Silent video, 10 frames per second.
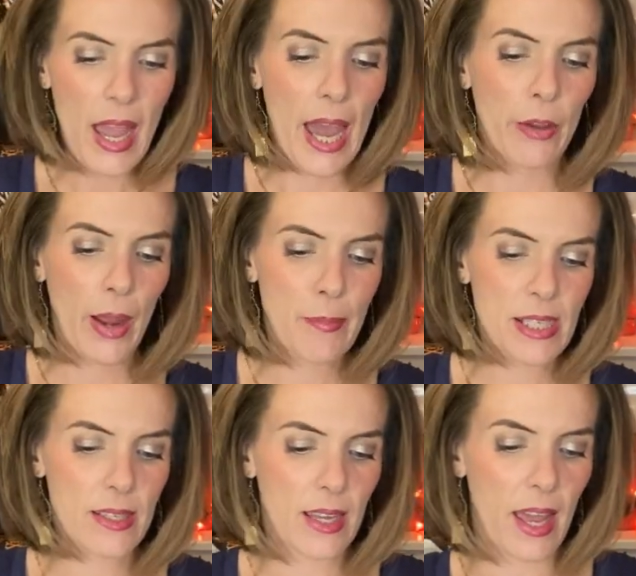I grabbed
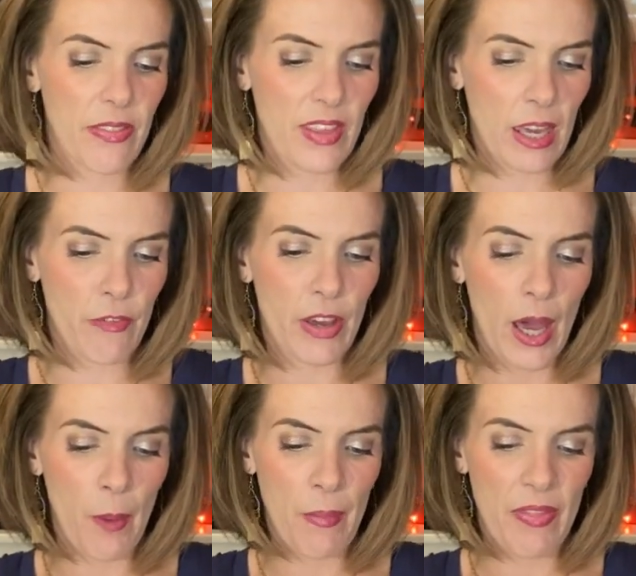a thing of
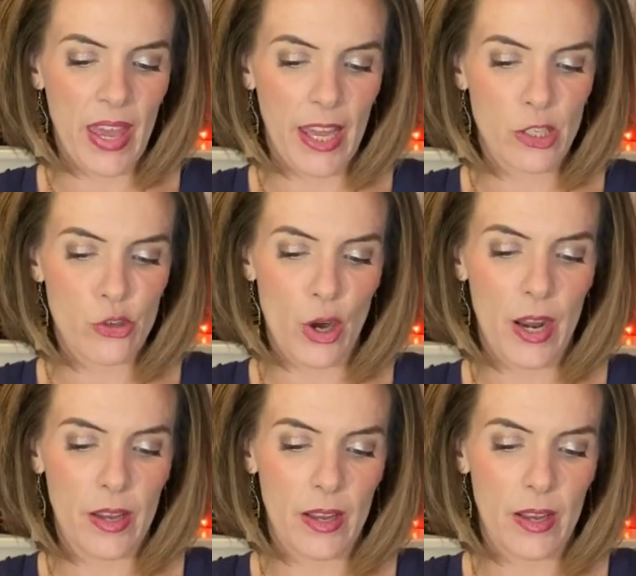gum, the Extra